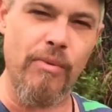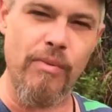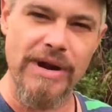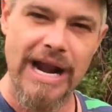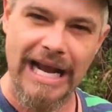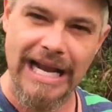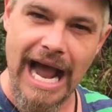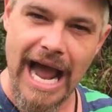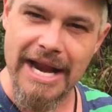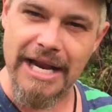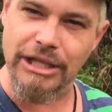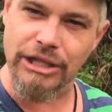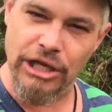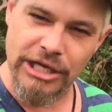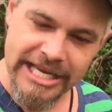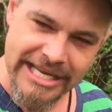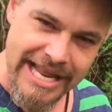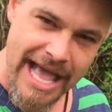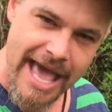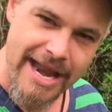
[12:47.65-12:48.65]
But when I got to
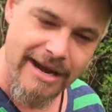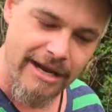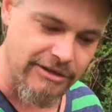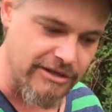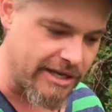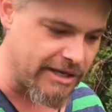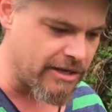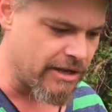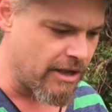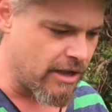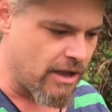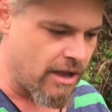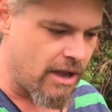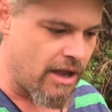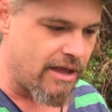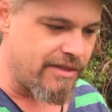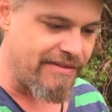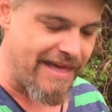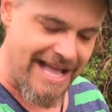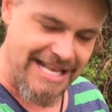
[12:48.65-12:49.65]
looking at it, I was like,
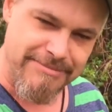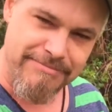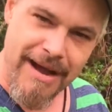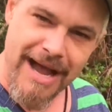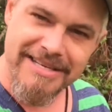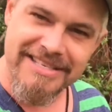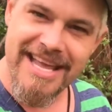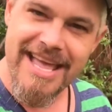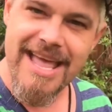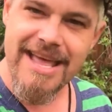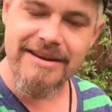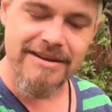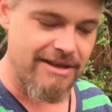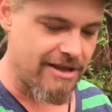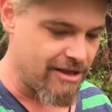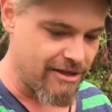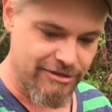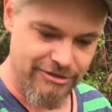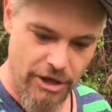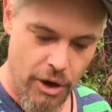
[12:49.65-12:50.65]
that's my
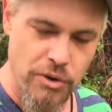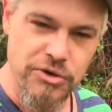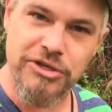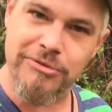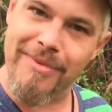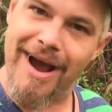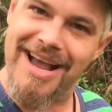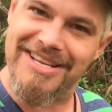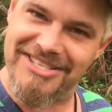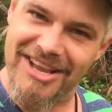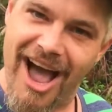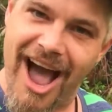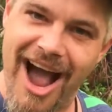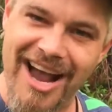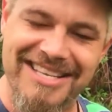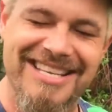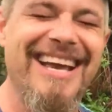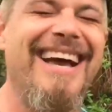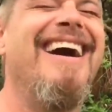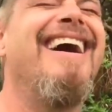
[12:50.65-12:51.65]
tent, those are my
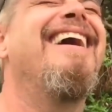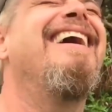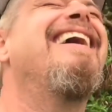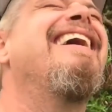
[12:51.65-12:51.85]
socks.